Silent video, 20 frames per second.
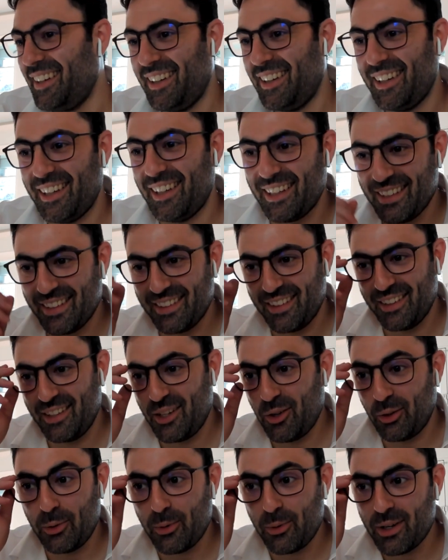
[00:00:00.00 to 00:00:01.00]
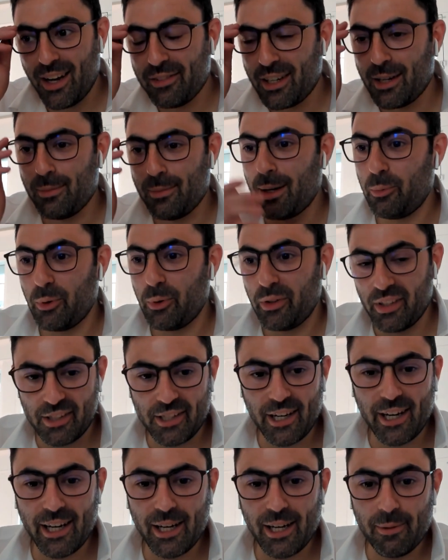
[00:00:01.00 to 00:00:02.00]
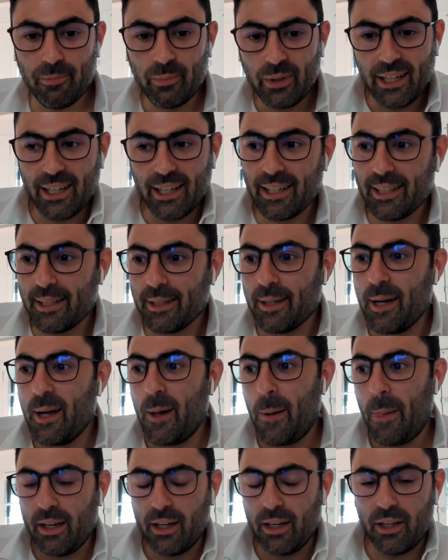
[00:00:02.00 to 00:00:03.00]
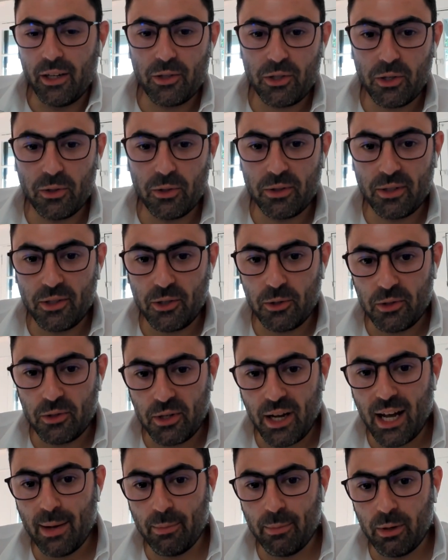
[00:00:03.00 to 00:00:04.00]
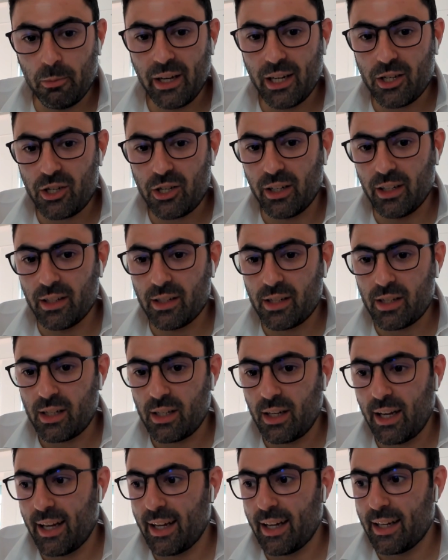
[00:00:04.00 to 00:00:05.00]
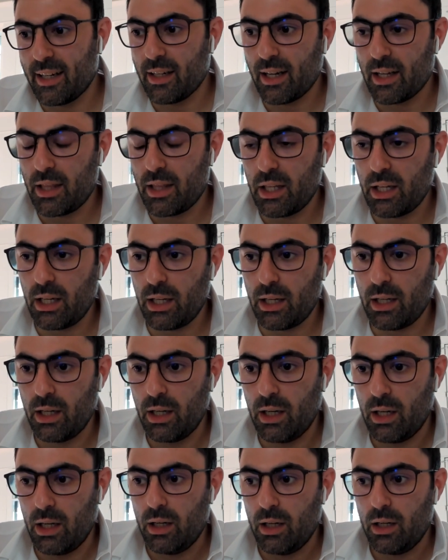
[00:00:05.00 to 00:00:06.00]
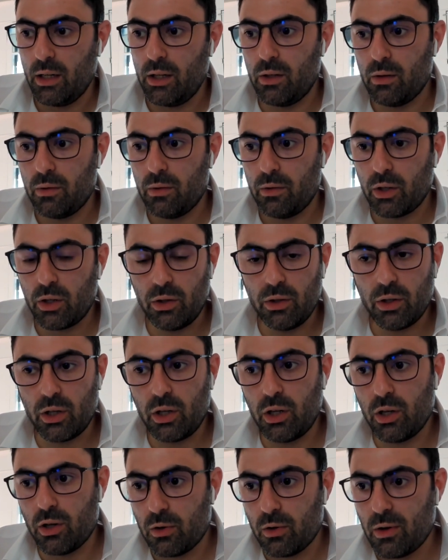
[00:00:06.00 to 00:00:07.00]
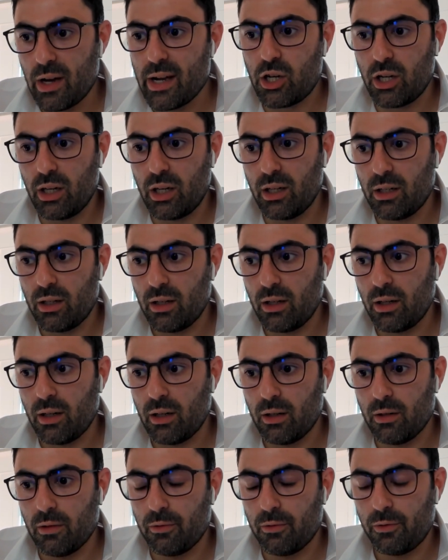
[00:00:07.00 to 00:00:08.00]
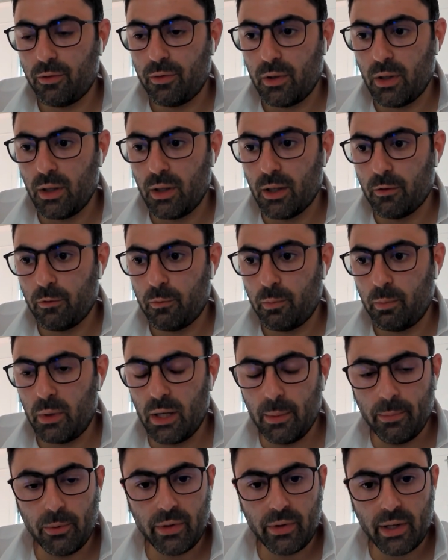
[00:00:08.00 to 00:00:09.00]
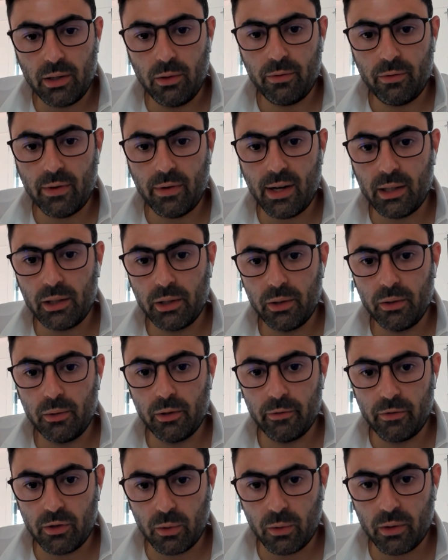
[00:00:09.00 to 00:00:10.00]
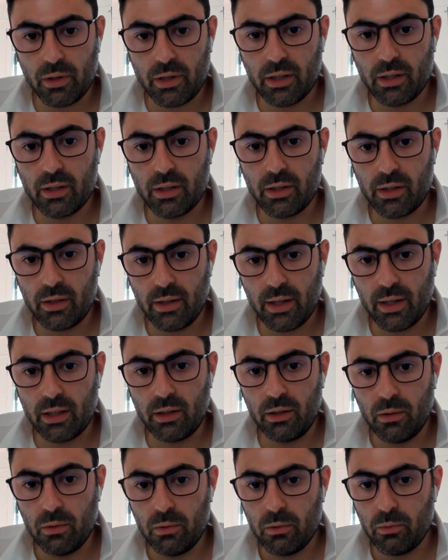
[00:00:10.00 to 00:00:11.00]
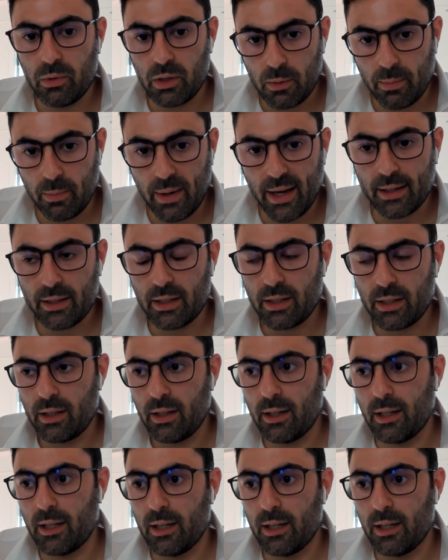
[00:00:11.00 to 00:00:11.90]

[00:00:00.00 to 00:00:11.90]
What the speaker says: The only one I've come up with is time. So time and patience. And I think, the curation of people that you follow, of sources that you respect.